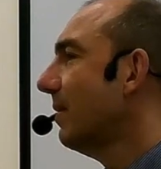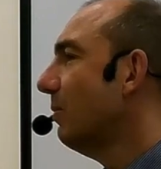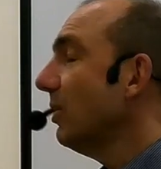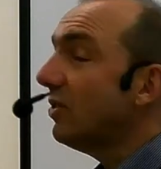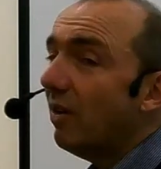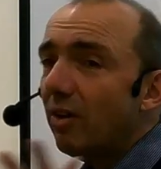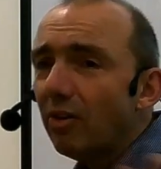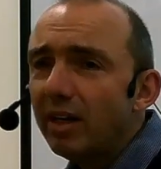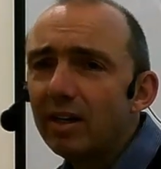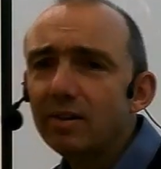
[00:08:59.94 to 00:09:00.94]
what's going
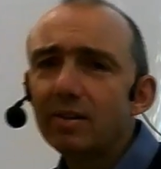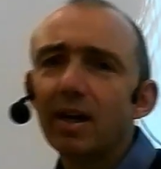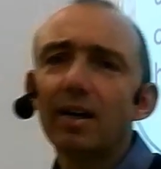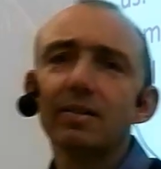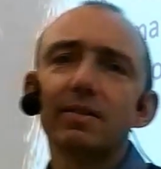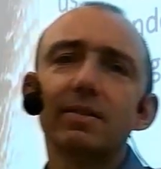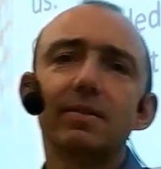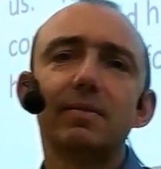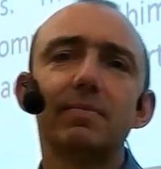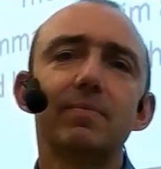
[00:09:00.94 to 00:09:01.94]
on in her heart?
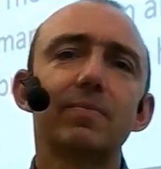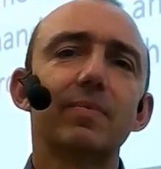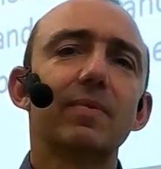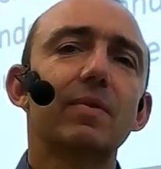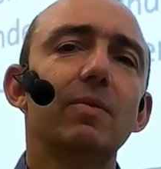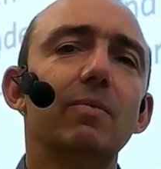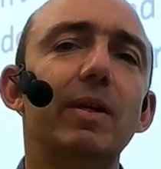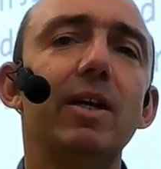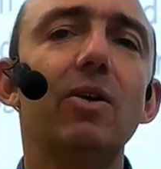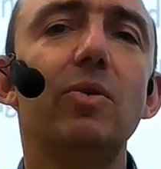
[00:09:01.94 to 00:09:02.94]
We
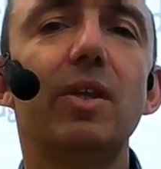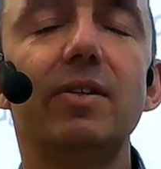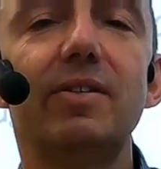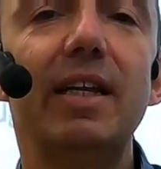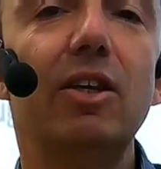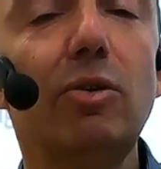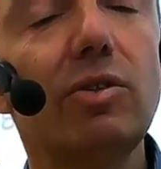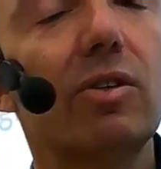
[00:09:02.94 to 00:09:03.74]
know that in Luke's